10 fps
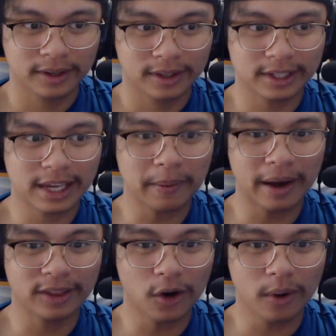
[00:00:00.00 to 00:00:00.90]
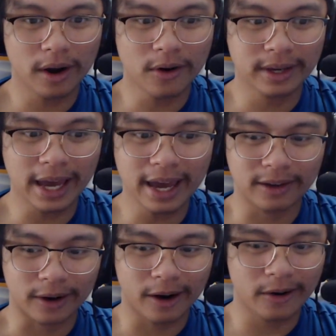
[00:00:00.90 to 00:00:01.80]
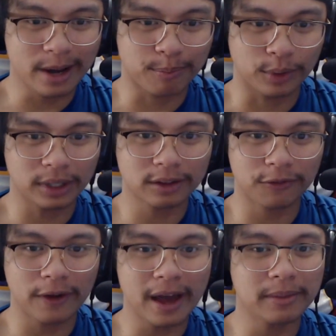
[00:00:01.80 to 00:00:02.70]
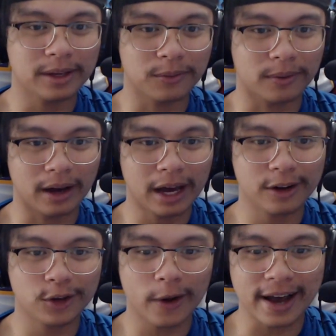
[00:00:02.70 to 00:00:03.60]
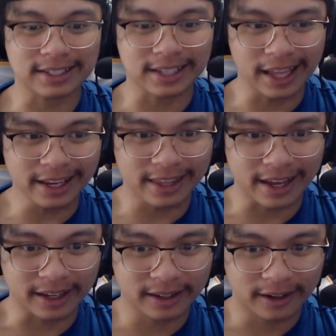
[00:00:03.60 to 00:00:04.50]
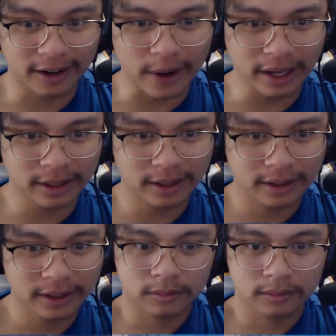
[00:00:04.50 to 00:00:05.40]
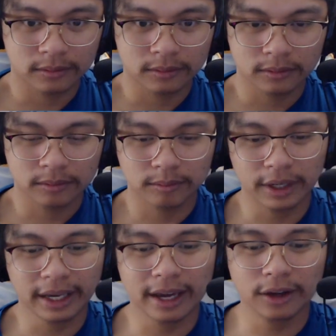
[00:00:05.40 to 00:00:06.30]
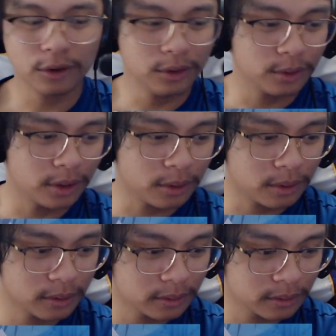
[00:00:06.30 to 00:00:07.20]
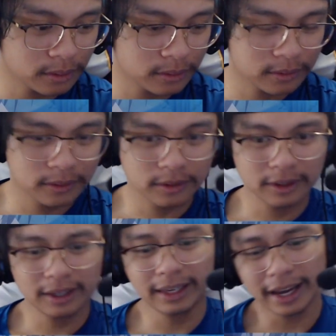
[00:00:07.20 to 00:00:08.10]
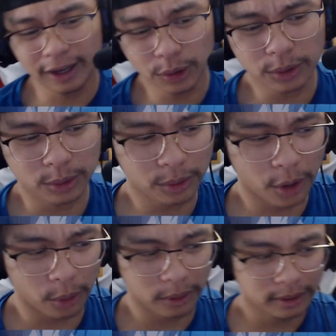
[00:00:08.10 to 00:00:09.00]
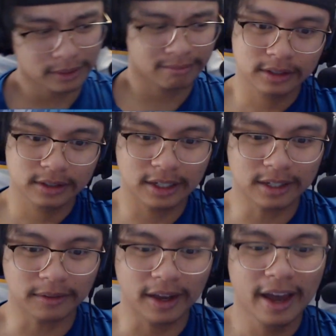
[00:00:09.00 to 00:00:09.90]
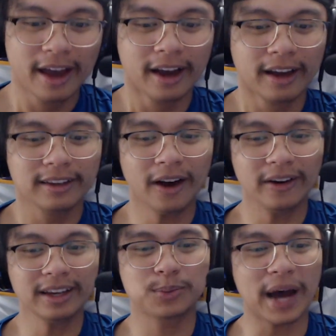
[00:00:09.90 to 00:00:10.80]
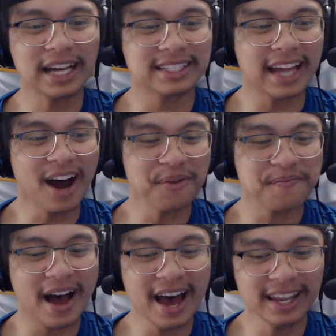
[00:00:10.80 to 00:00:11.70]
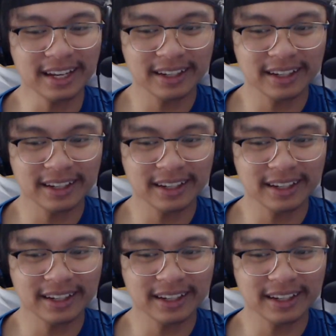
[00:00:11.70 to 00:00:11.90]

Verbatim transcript: Just came out of nowhere? Okay, alright. Pull out the family out of your ass. I like that. Alright. Well, he can't hear you, though. He can't hear you, though. See something? Yo, he's passed out, man!